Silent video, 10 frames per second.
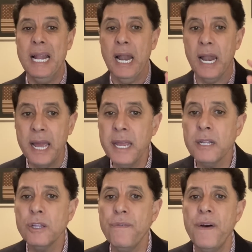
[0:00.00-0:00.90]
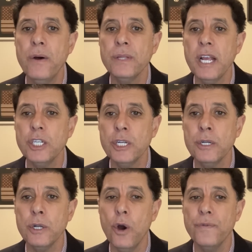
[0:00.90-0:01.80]
laying the
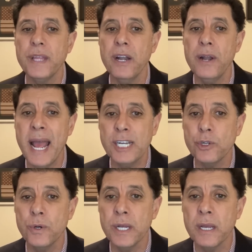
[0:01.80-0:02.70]
foundation of their national